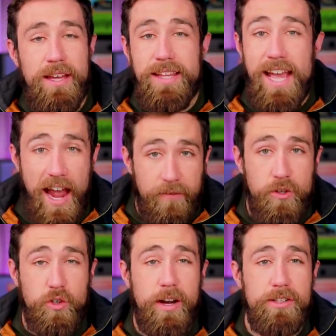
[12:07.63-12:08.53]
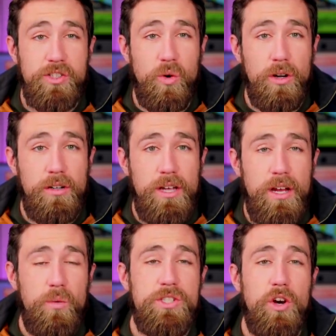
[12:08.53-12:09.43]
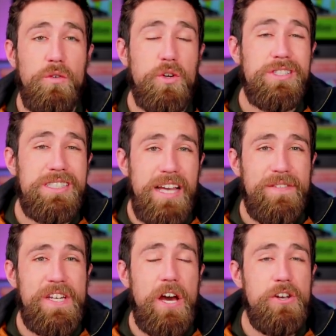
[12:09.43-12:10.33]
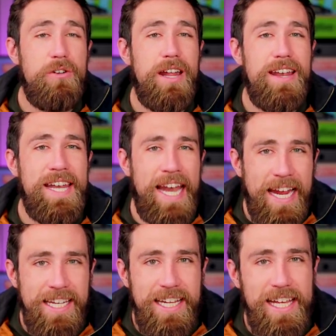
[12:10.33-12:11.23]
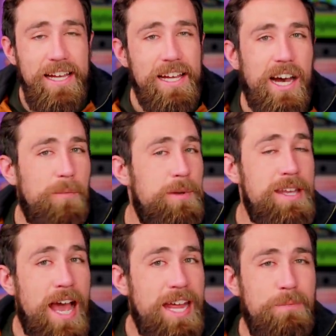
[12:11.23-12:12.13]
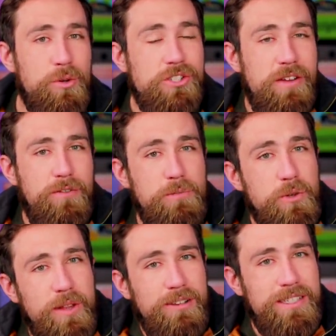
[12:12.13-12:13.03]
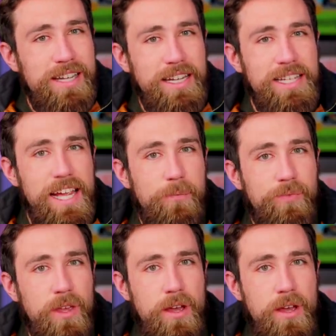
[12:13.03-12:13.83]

The average credit score was over 790, up 9% from 2019.